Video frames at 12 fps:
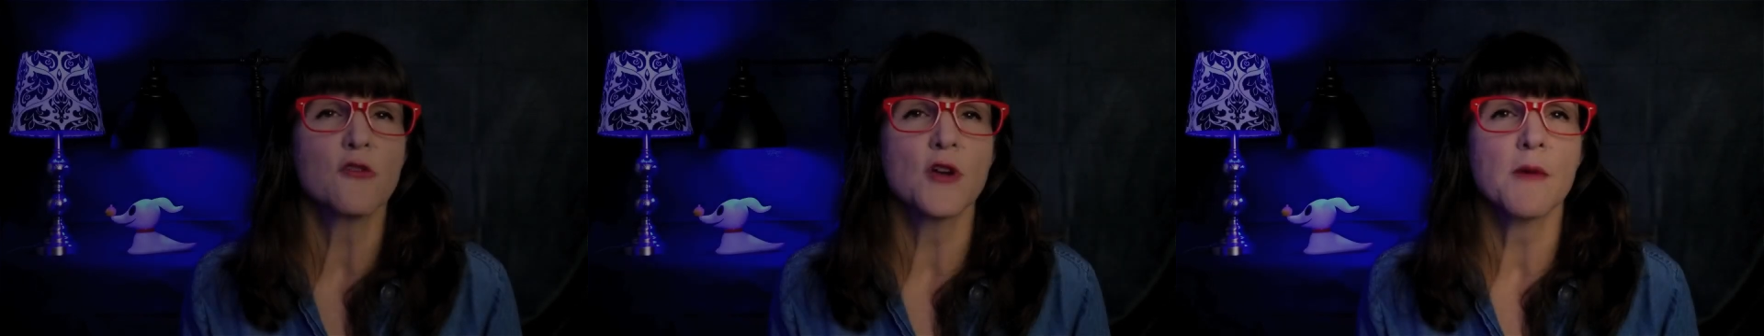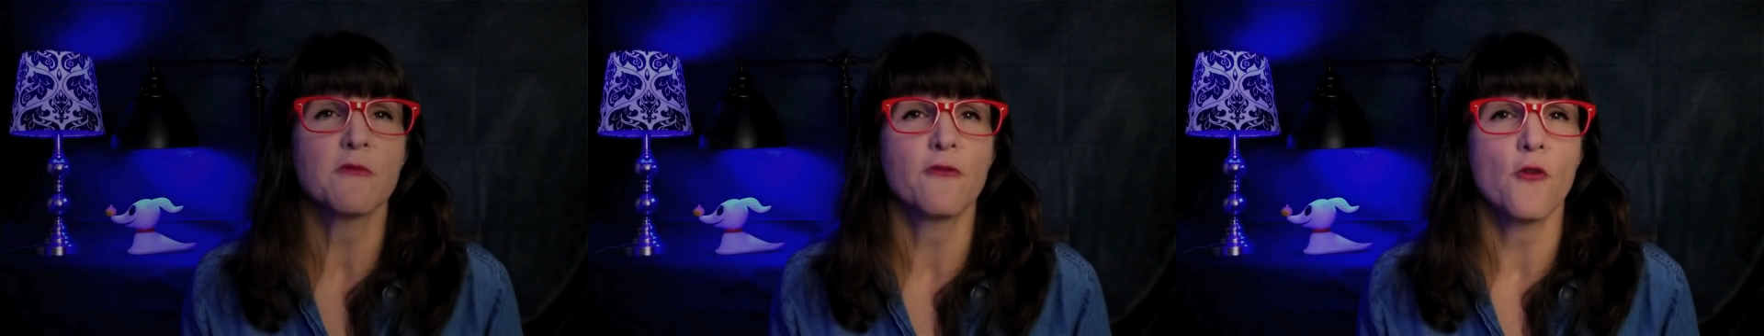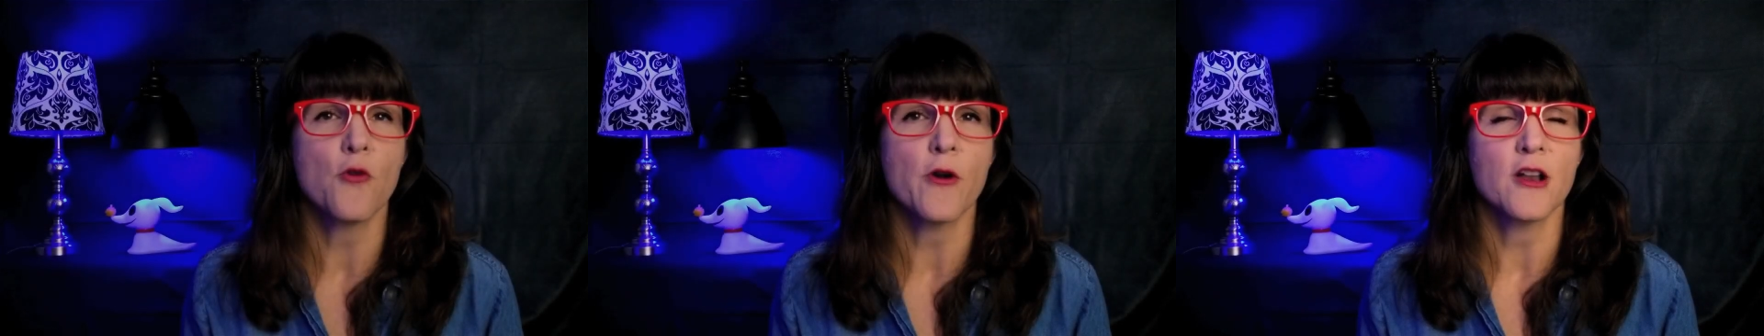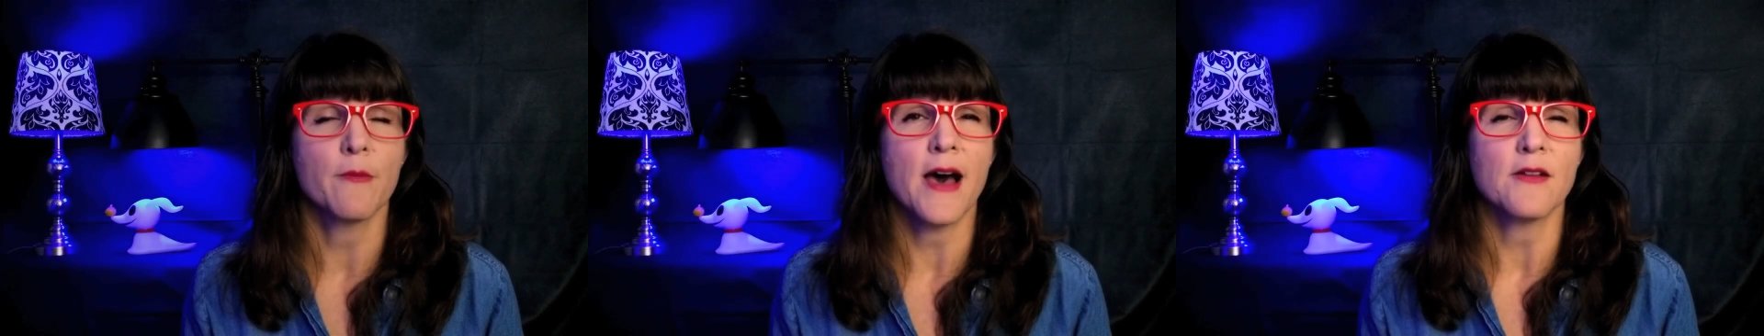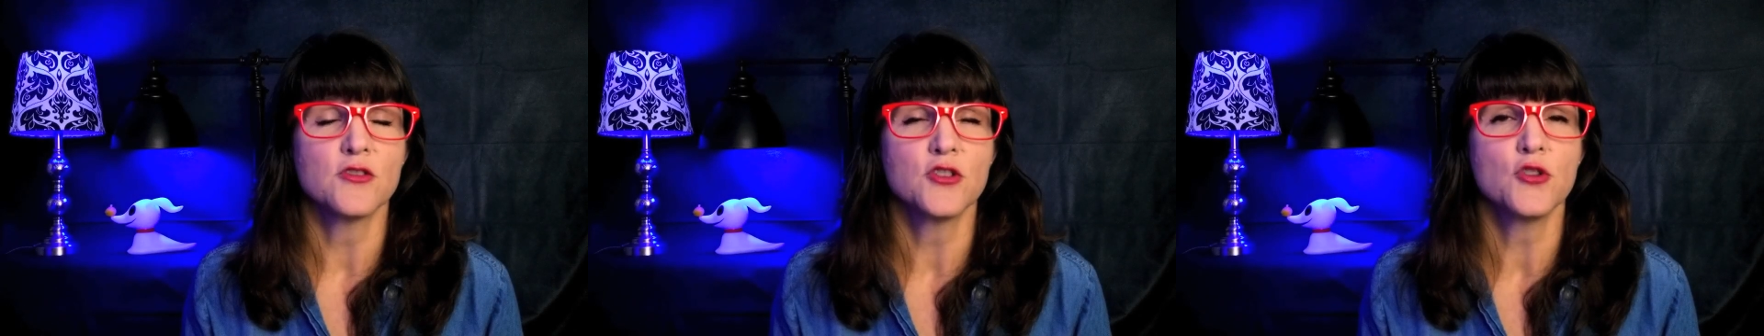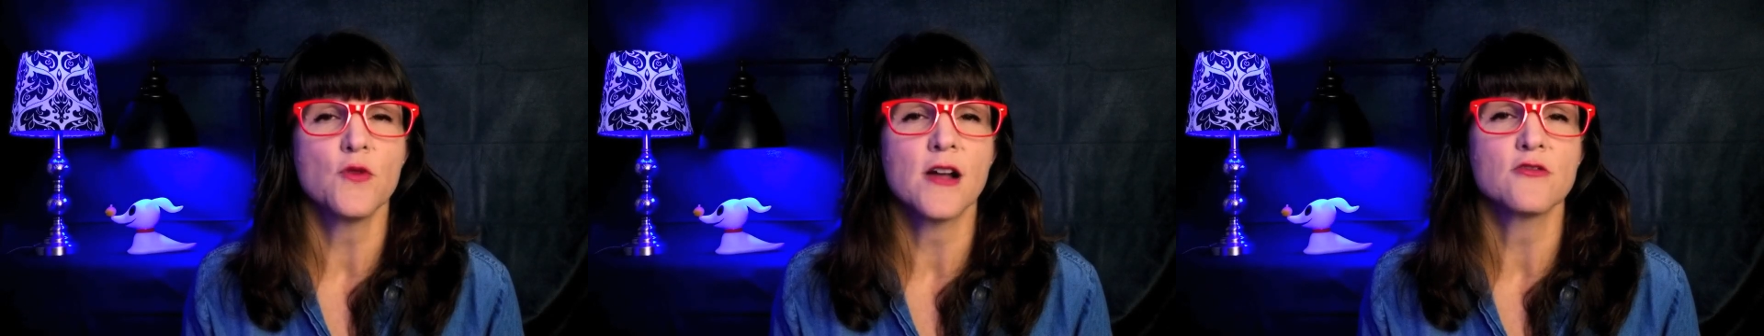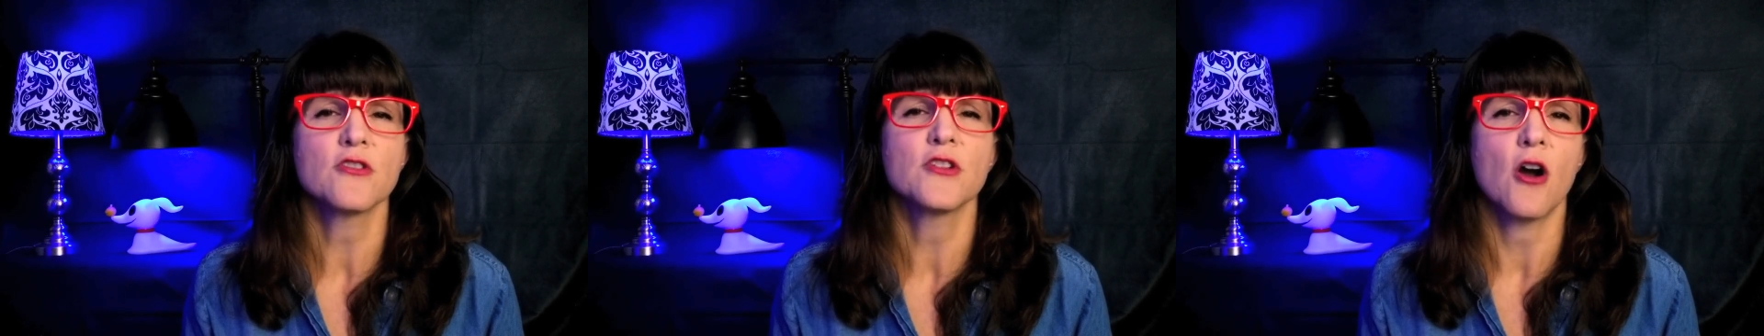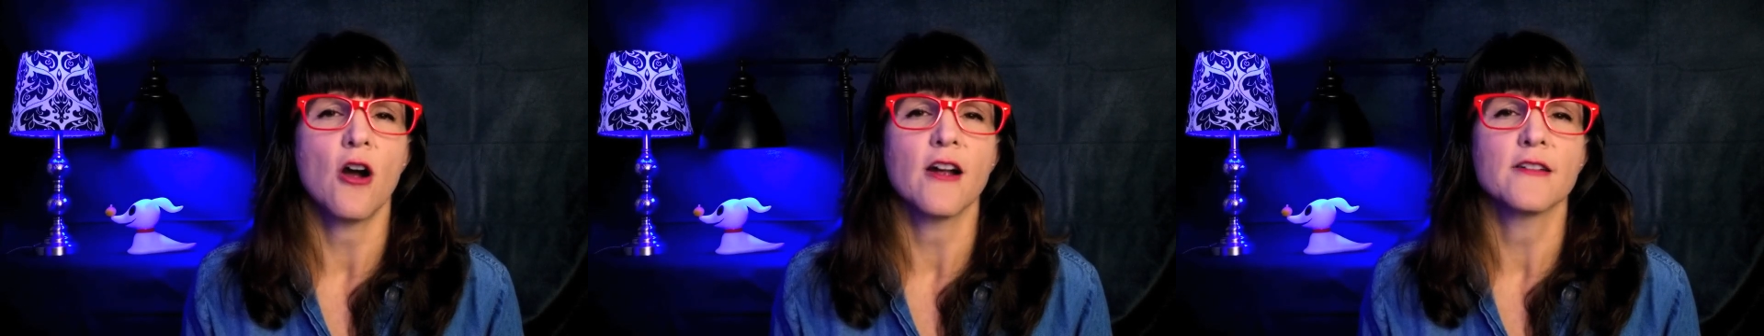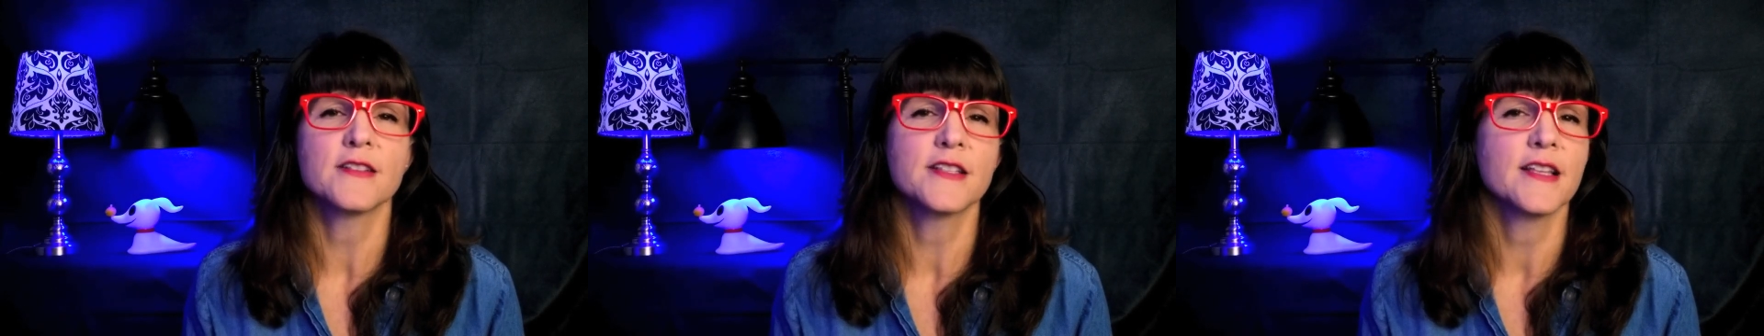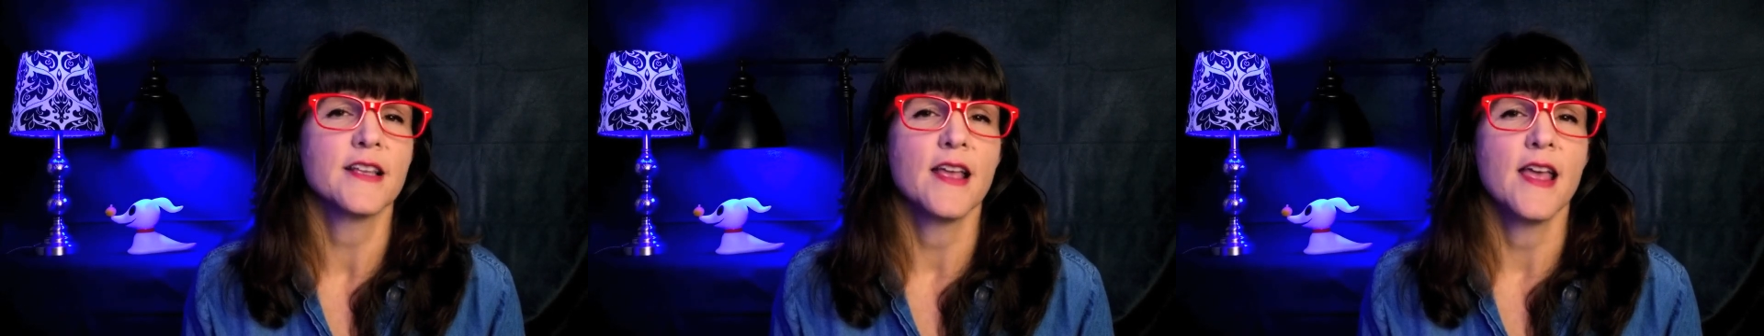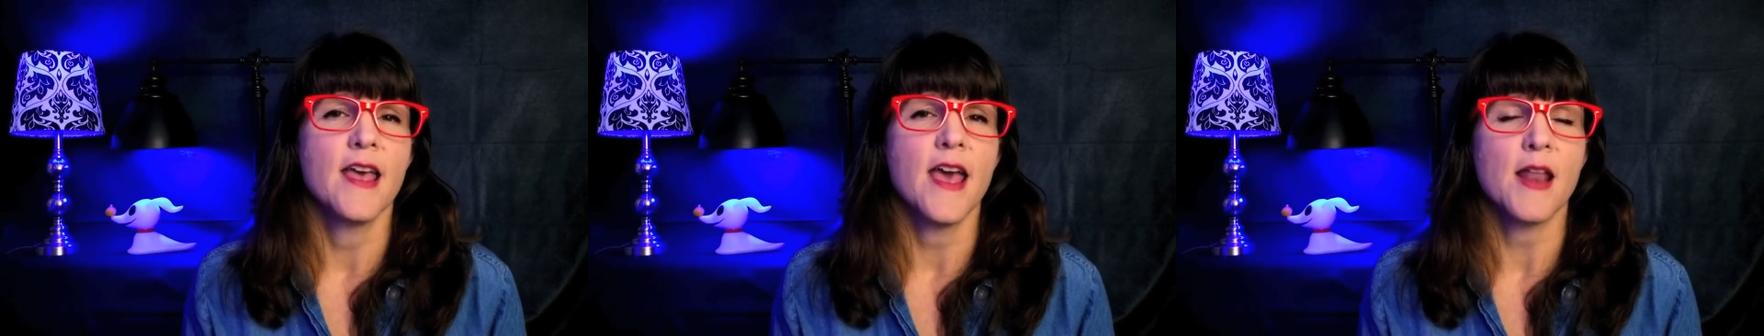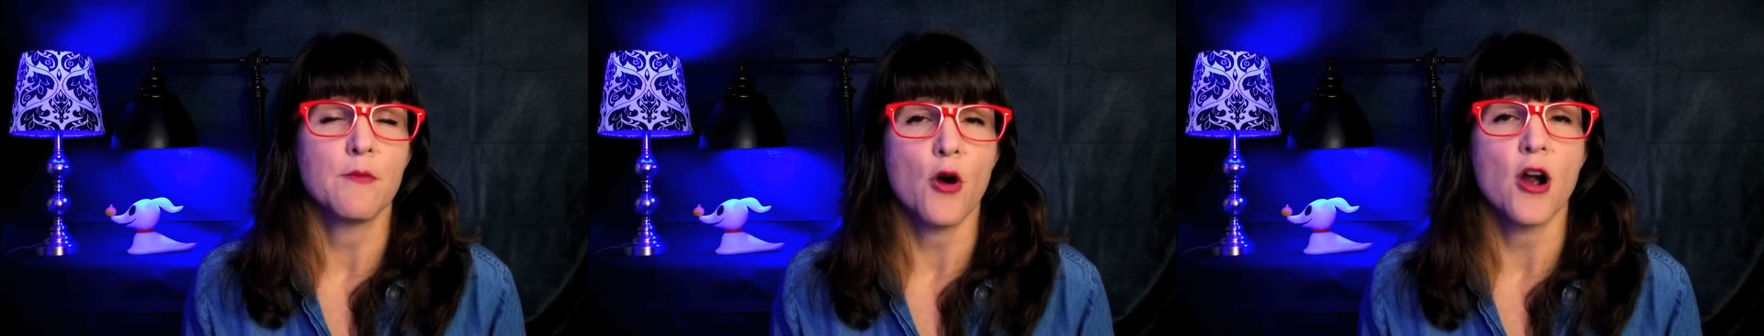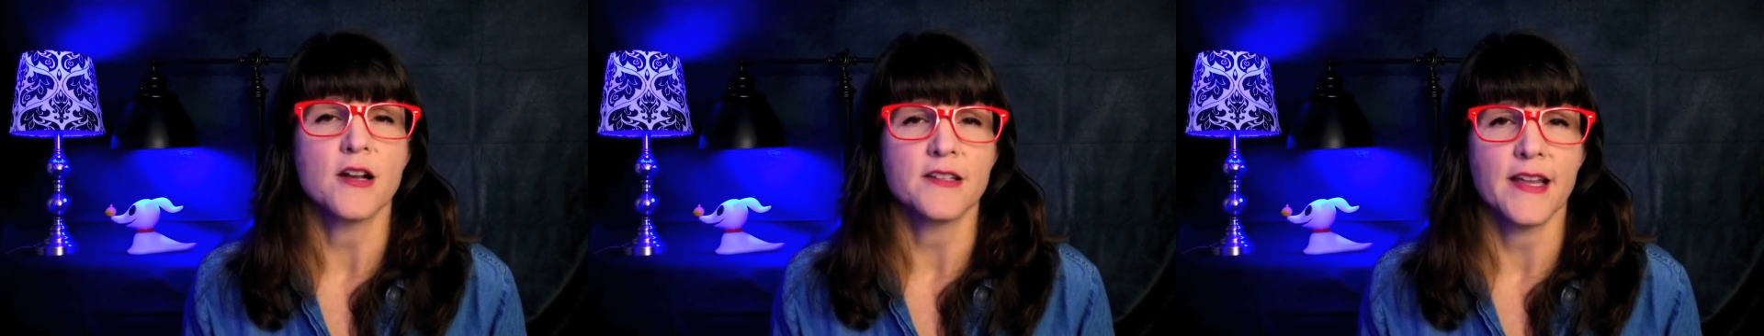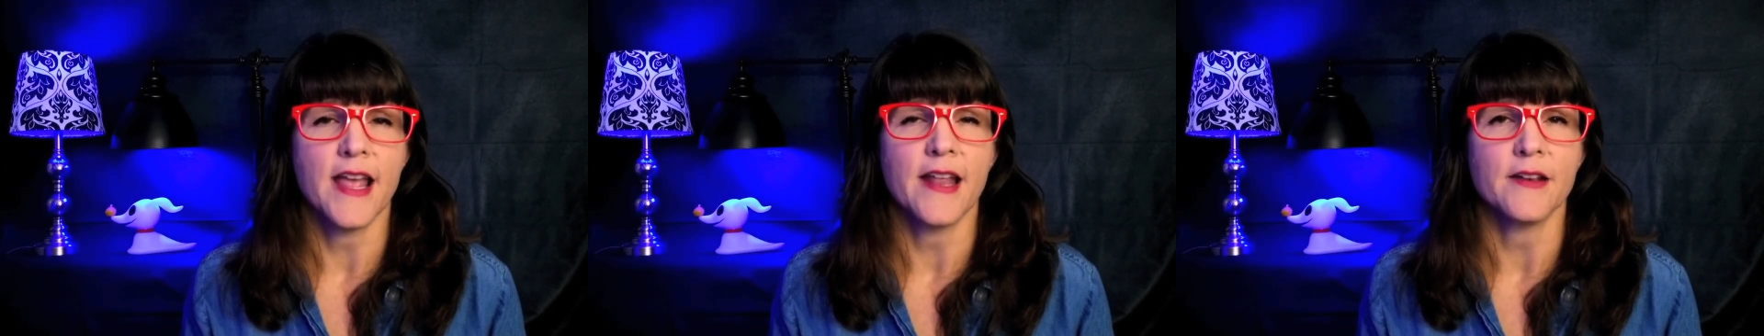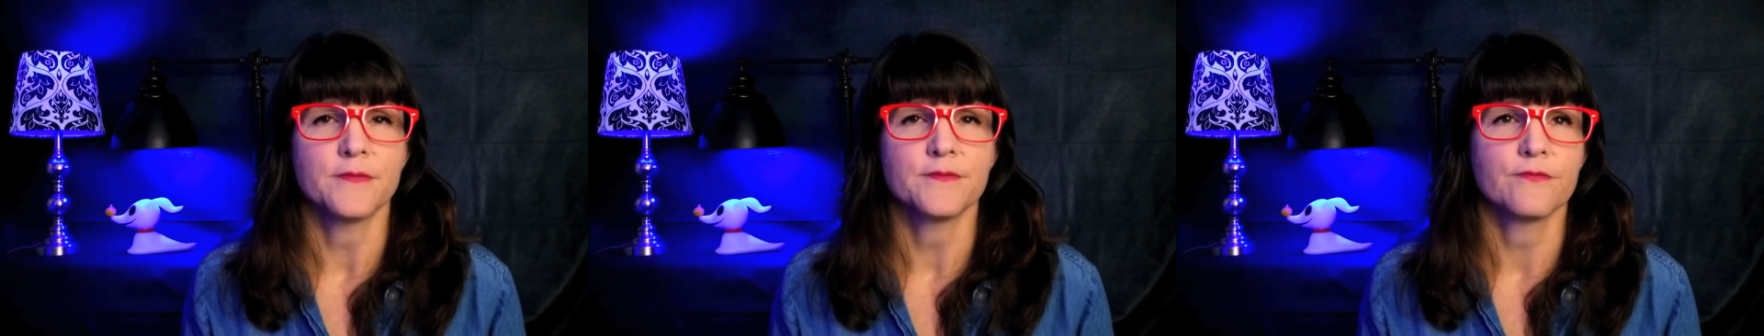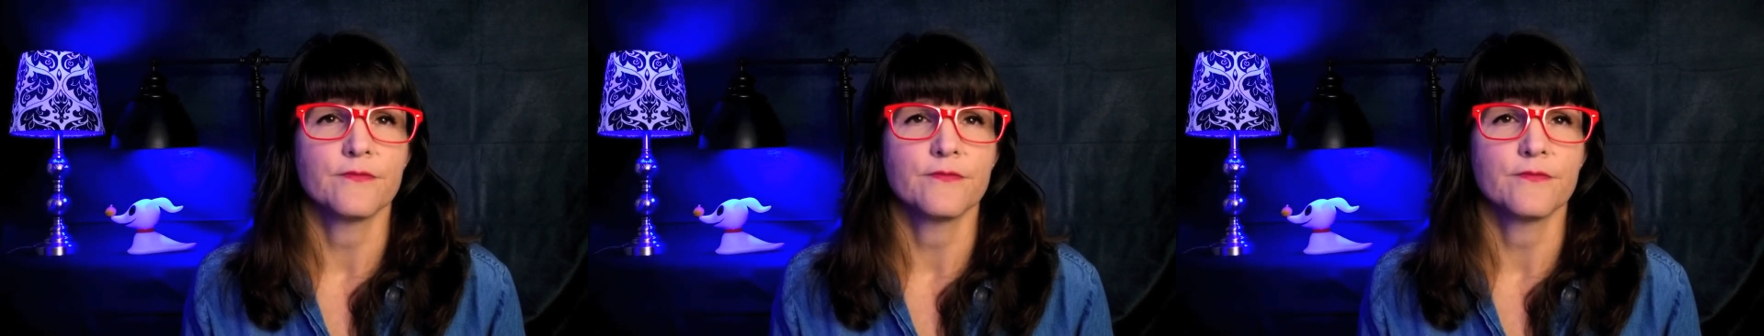crept forward about 200 yards and parked again.